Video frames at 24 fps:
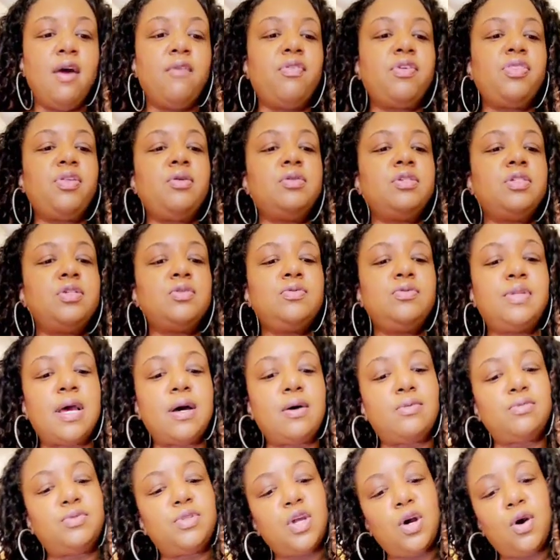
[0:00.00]
For those of you who
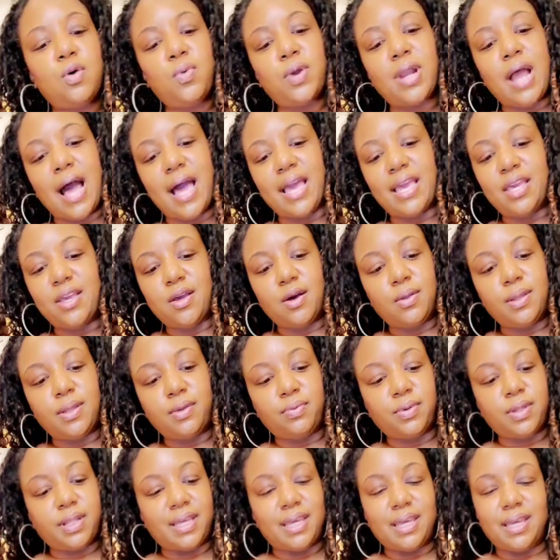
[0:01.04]
don't know what
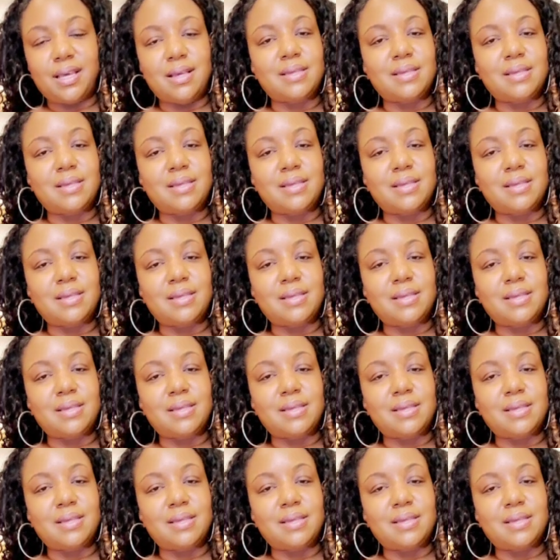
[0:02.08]
aioli really